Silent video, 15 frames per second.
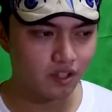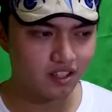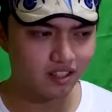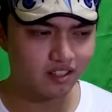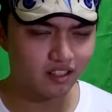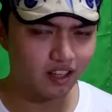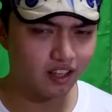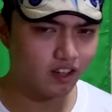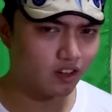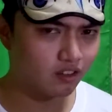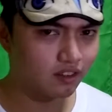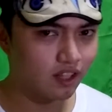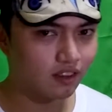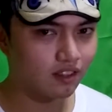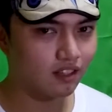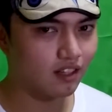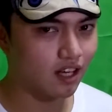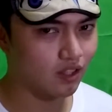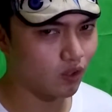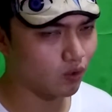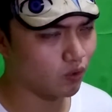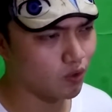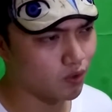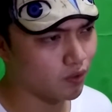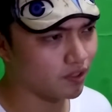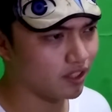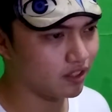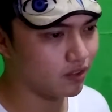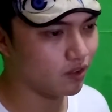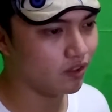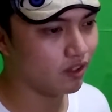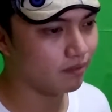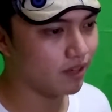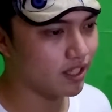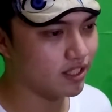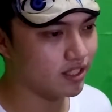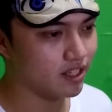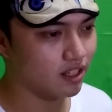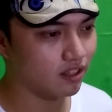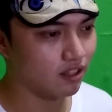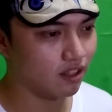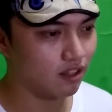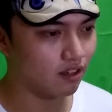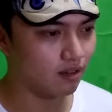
which is a content that I don't usually do in my channel.